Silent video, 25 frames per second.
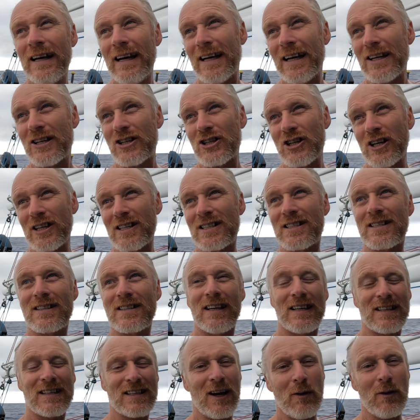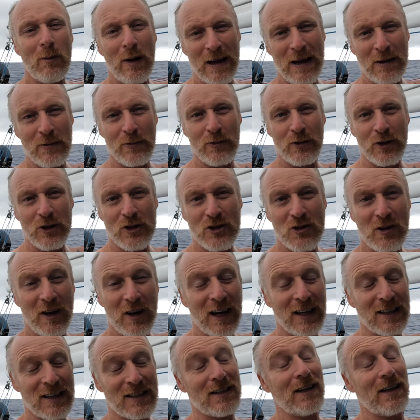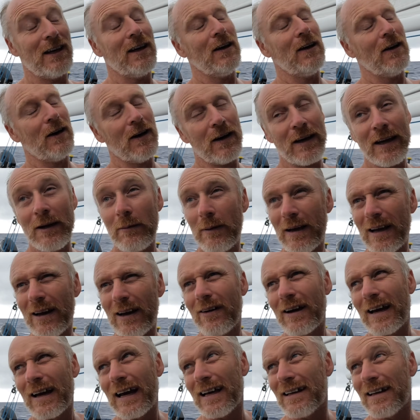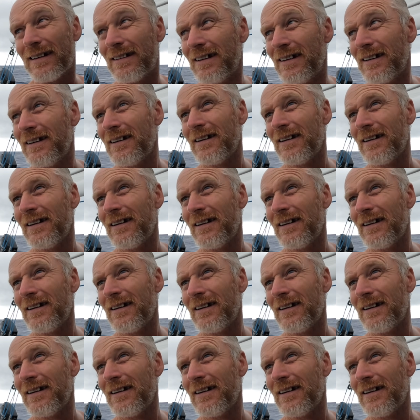It's like waiting for a train. It's like, oh, here we go again.